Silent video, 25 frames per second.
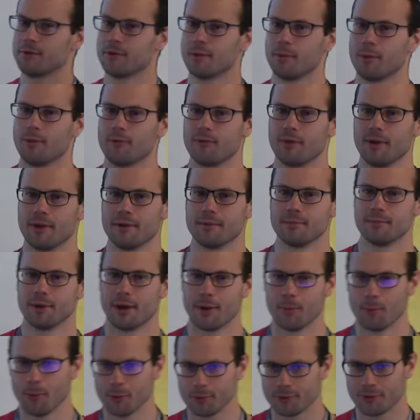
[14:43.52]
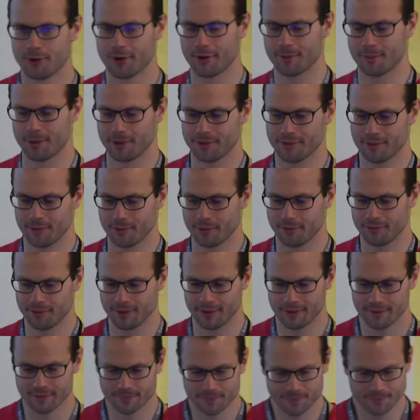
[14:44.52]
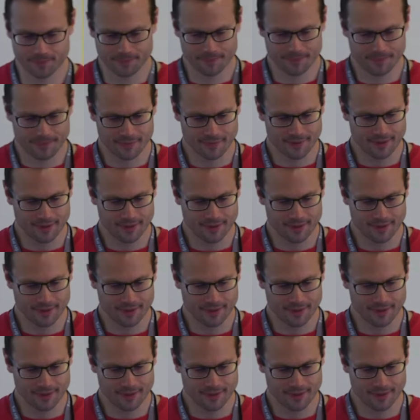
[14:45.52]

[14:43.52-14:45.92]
turbofan, but I won't talk about turbofan.